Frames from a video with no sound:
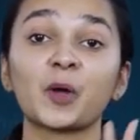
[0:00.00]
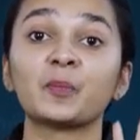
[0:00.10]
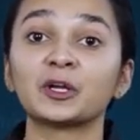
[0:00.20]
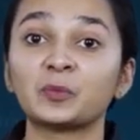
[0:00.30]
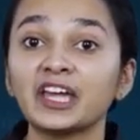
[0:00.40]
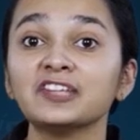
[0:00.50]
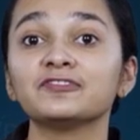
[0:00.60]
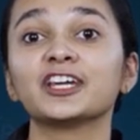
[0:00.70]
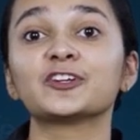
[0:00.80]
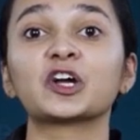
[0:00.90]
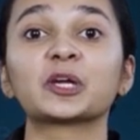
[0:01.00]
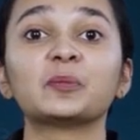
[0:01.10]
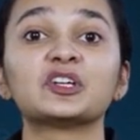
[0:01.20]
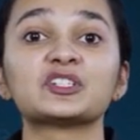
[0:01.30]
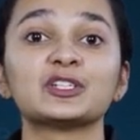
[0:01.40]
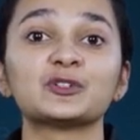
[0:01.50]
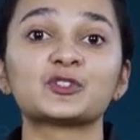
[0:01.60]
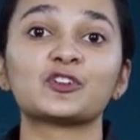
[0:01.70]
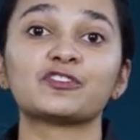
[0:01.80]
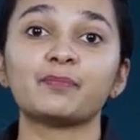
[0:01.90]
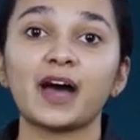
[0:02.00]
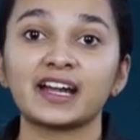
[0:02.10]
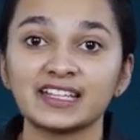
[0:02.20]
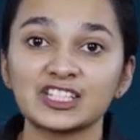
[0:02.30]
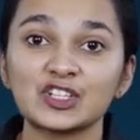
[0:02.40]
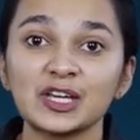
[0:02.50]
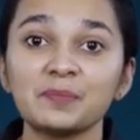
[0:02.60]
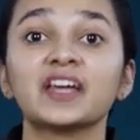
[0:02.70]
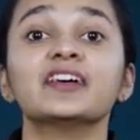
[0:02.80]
But when we are talking about dissolution of partnership,